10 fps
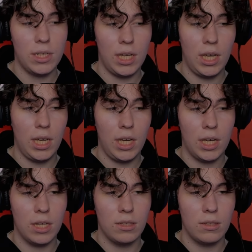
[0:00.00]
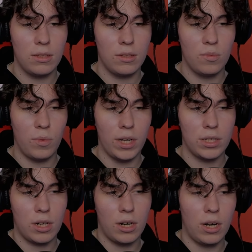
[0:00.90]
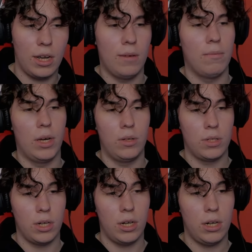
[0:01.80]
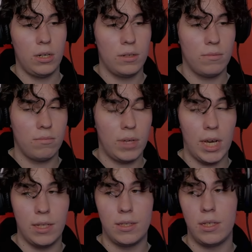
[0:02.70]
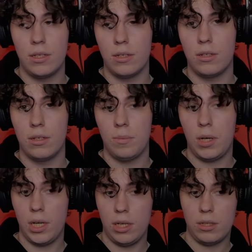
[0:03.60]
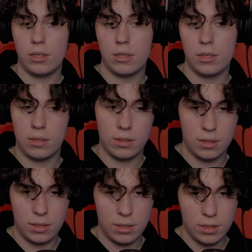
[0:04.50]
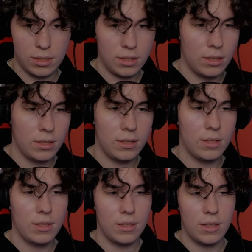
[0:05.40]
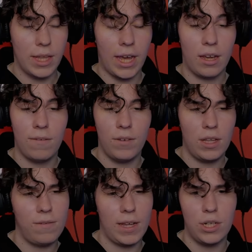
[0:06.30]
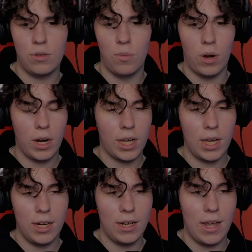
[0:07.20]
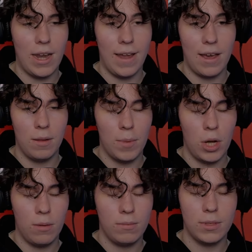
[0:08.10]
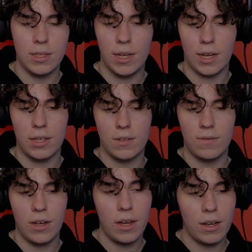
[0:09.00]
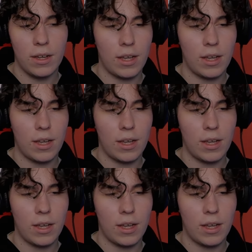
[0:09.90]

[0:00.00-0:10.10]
to see Whisker and Mauser in season two, please. Like, fully fledged working nail bomb, sick as fuck.